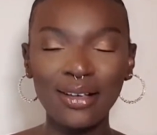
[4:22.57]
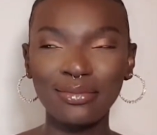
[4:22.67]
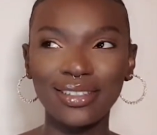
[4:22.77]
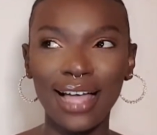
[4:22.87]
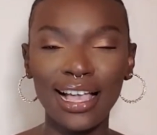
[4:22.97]

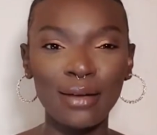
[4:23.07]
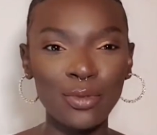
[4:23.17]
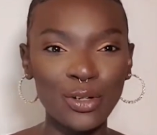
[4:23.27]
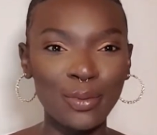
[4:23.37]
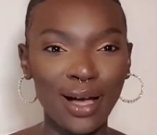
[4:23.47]
but like, I'm
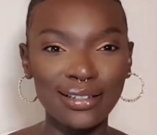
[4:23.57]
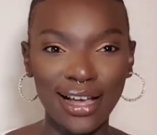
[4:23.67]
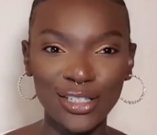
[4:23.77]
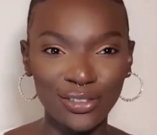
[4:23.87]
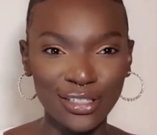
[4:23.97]
all about
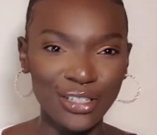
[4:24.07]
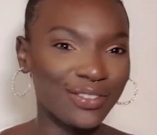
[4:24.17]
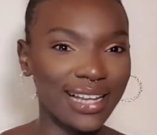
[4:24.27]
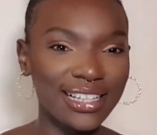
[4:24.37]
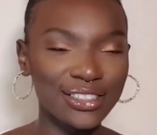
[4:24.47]
nurturing new
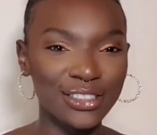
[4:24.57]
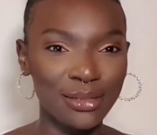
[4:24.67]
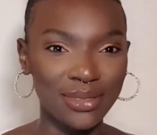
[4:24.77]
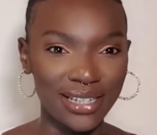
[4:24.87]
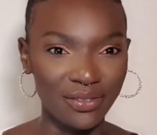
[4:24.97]

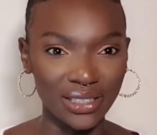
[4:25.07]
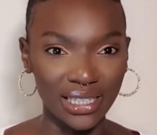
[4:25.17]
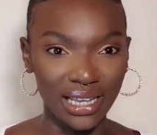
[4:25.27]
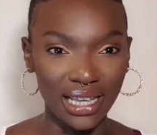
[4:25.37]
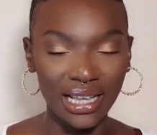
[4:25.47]
relationships and
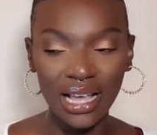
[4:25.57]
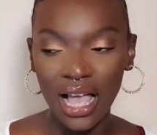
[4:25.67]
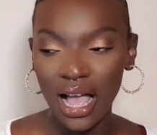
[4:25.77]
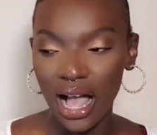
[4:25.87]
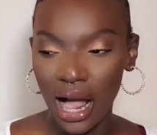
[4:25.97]
everything.
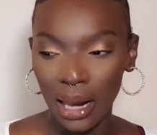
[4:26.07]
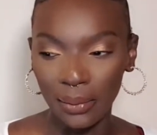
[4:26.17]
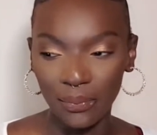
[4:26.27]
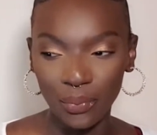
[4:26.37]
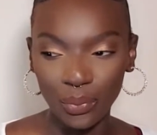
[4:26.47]

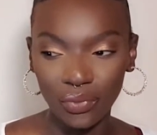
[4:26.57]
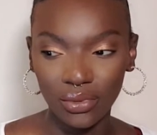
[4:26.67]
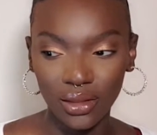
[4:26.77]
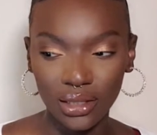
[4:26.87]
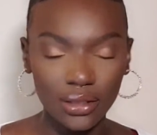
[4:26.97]
Um,
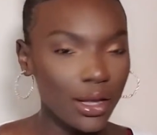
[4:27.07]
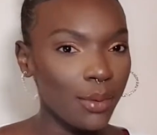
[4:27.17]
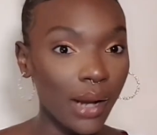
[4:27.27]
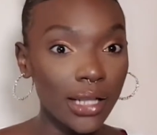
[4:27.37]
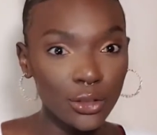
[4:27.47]
so I'm
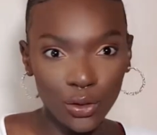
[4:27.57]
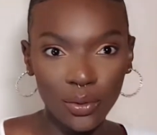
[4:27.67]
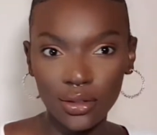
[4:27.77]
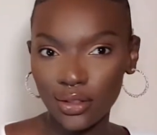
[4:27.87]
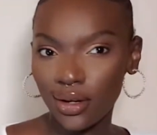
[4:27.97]
like,
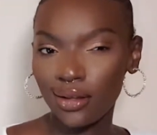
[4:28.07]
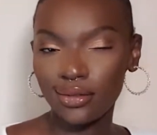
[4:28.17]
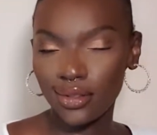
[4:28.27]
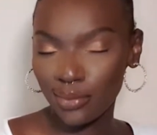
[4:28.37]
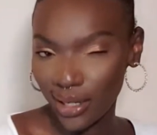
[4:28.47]
doing
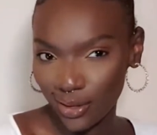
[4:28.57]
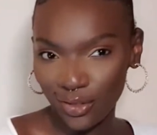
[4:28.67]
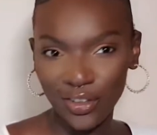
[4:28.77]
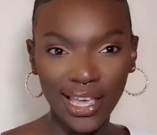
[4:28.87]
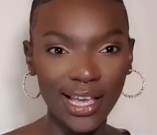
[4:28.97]
my little
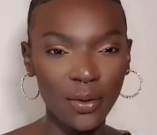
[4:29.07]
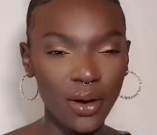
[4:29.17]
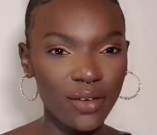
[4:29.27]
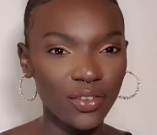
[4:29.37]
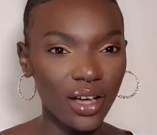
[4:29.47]
thing or
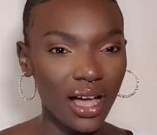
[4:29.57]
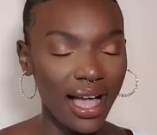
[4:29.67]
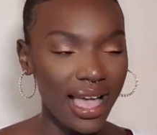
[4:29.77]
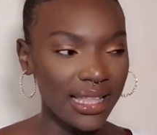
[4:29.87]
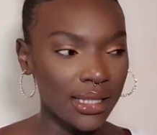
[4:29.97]
whatever.
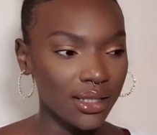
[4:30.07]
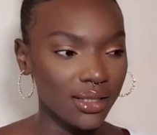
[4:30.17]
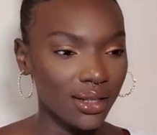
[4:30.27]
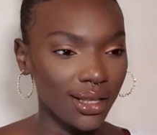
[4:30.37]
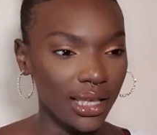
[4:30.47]
And
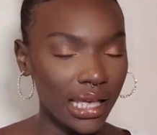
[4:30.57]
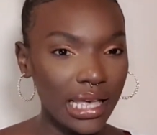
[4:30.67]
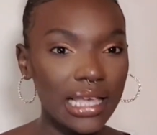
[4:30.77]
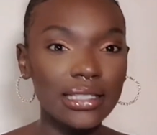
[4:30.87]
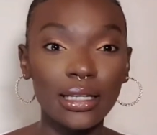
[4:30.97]

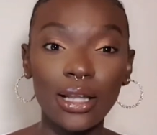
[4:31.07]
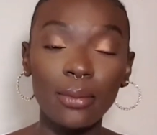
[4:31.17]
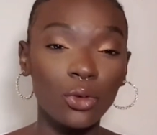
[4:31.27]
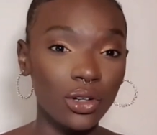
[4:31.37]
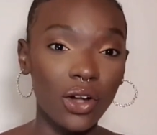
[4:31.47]

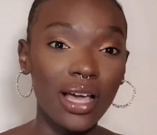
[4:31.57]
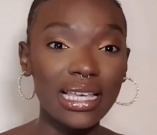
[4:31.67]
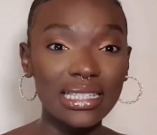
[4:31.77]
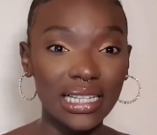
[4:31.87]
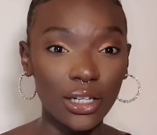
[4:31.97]
I'm not gonna lie, it
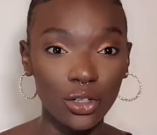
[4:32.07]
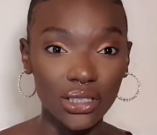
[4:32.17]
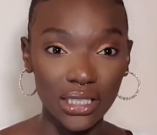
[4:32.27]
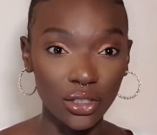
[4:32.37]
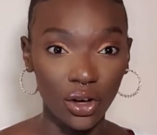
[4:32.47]
is a little
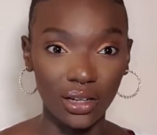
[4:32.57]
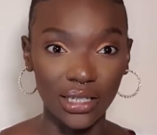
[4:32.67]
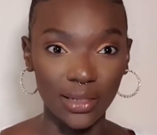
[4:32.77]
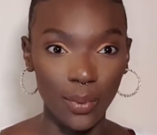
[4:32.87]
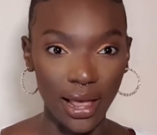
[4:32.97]

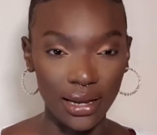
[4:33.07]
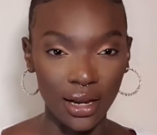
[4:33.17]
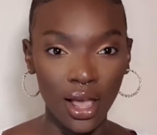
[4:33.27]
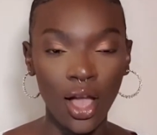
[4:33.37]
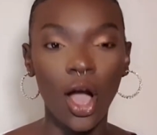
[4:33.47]
disheartening when
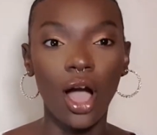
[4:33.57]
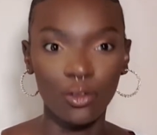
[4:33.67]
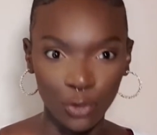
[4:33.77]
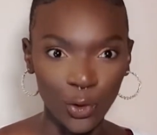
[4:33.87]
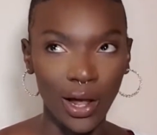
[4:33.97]
I
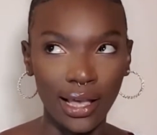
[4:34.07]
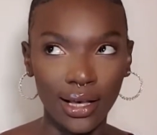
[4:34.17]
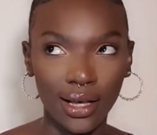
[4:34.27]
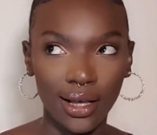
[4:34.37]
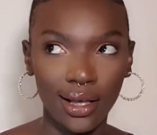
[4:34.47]
feel like